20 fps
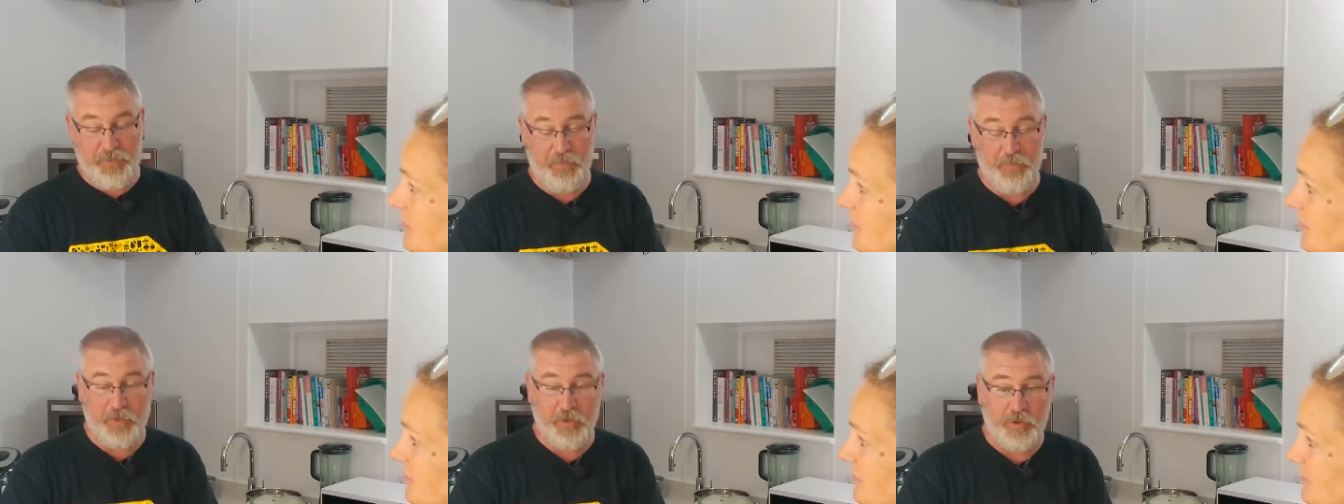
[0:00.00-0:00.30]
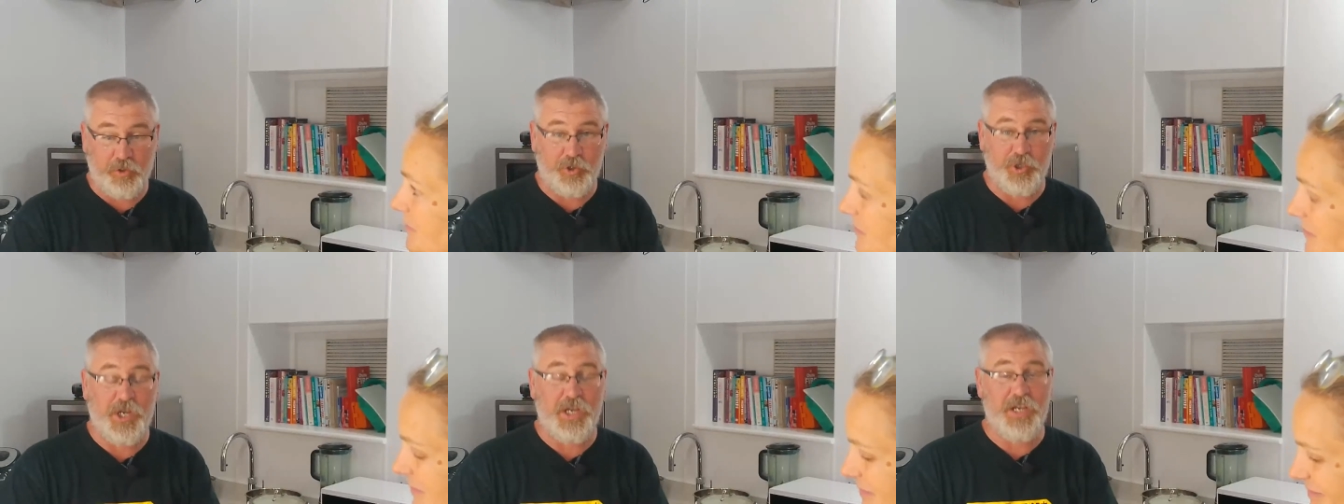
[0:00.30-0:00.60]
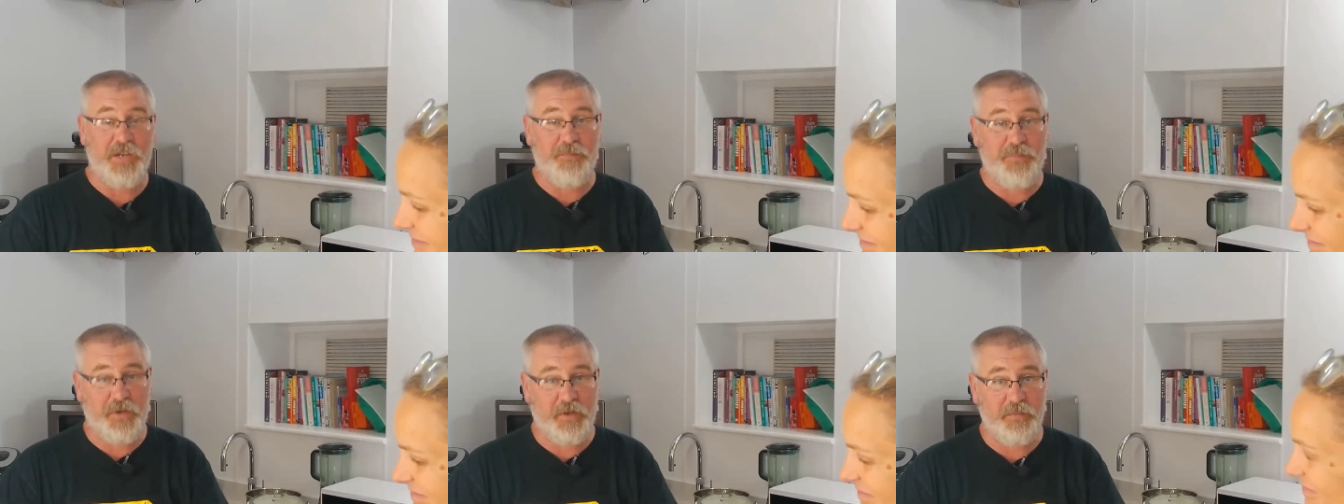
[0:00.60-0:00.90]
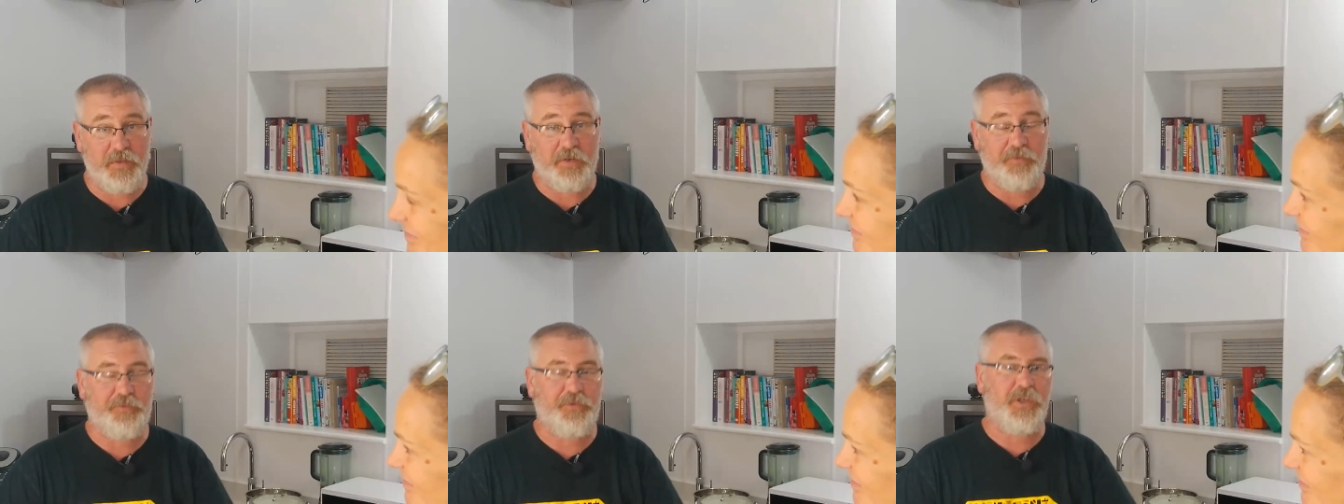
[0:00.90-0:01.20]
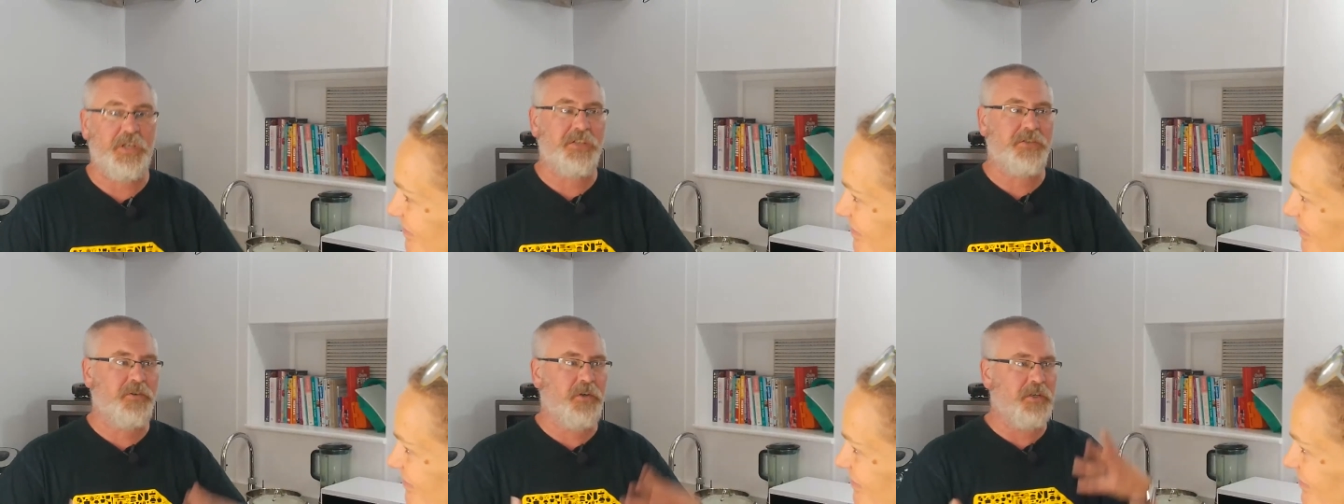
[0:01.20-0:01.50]
them on a tray, put them in a
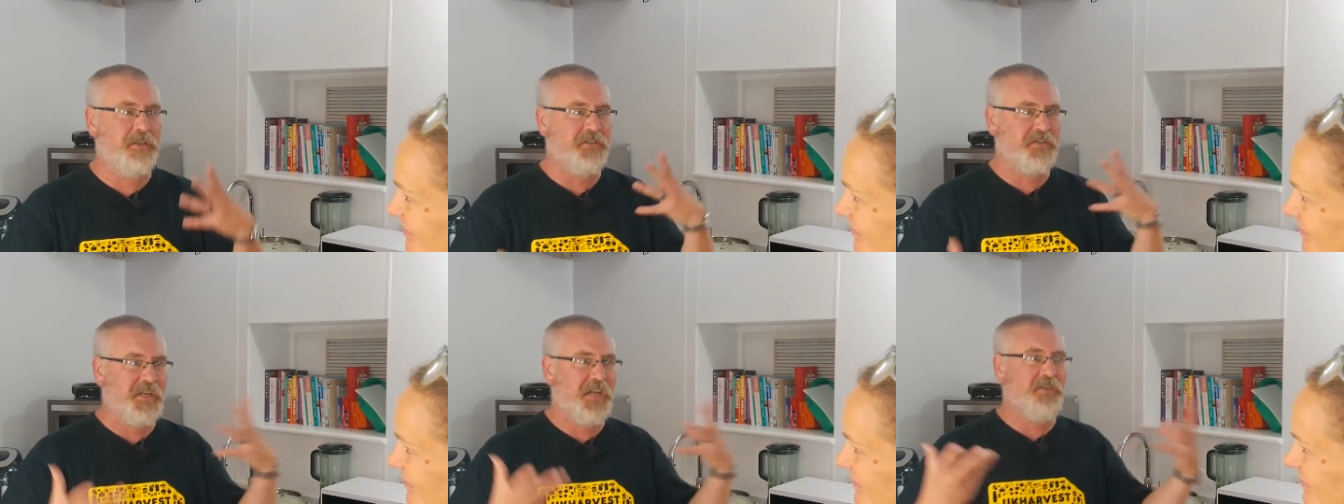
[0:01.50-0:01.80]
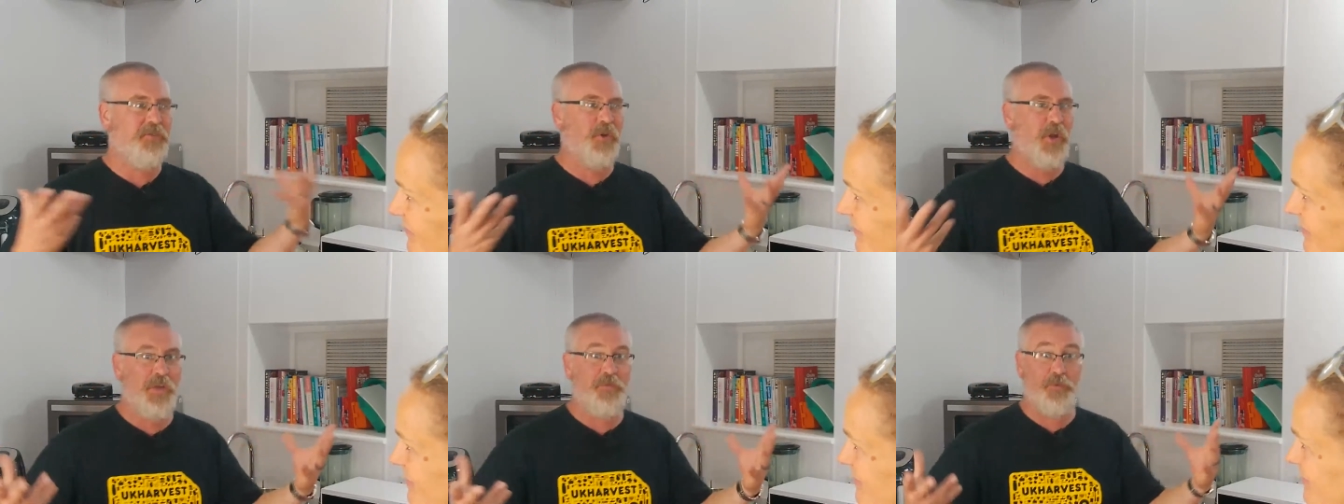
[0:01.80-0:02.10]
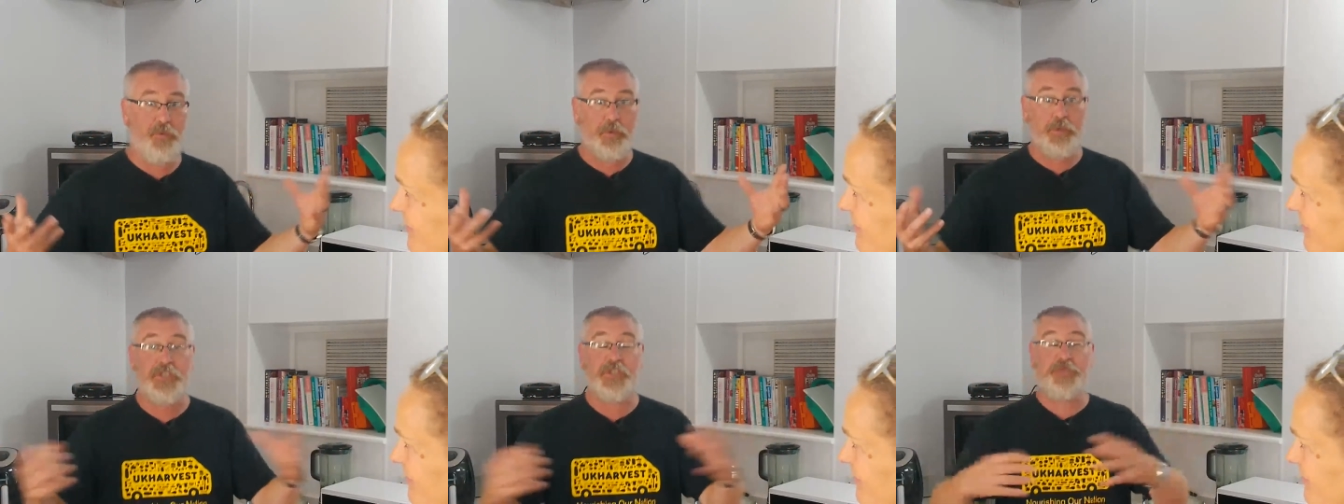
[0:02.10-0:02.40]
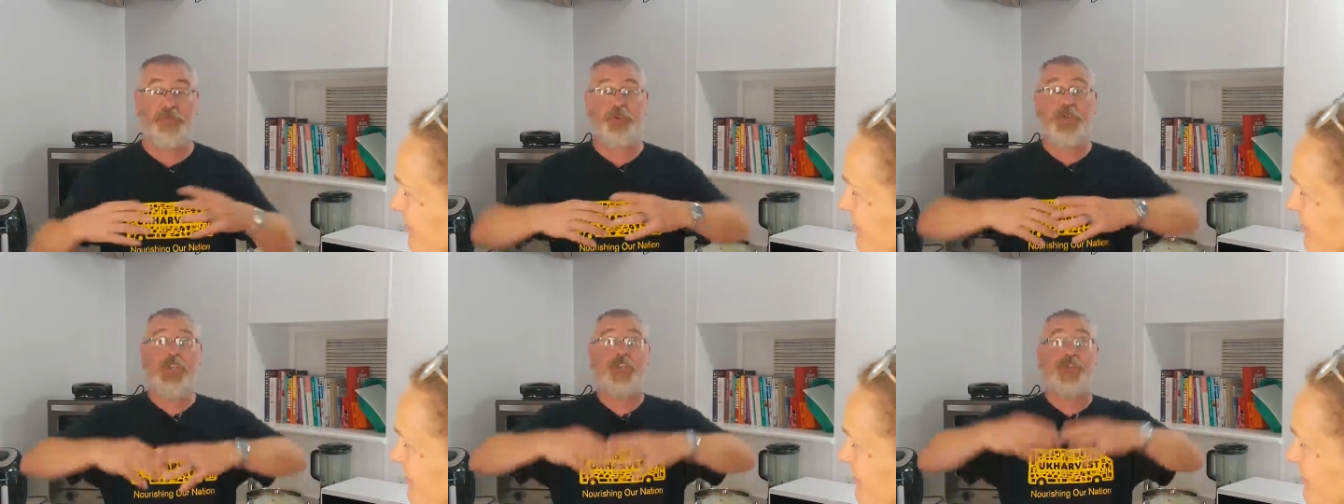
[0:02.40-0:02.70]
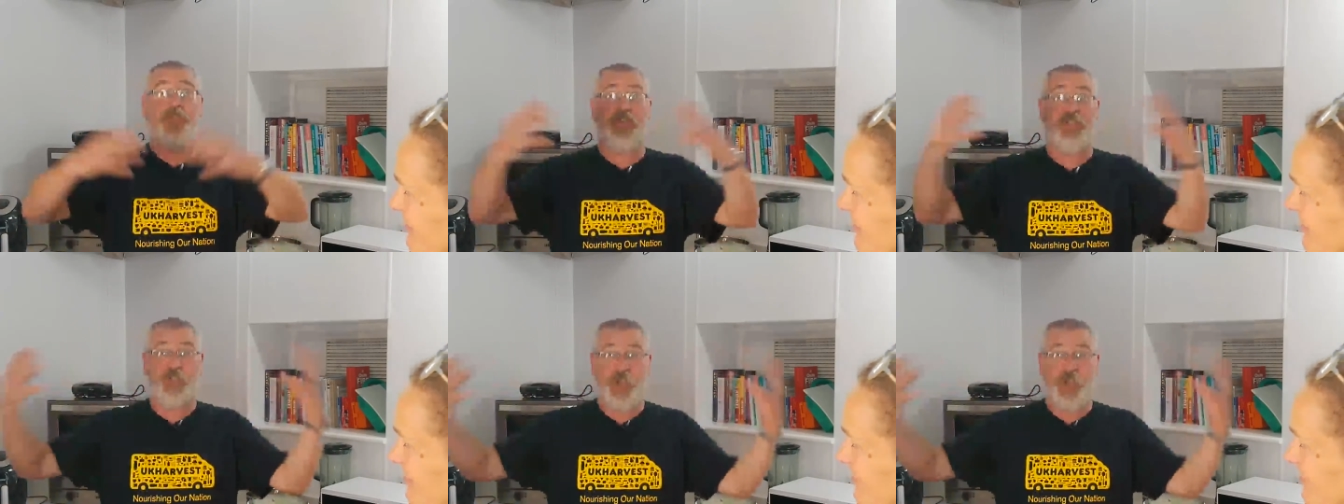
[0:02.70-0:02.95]
freezer. I understand not everybody's freezer is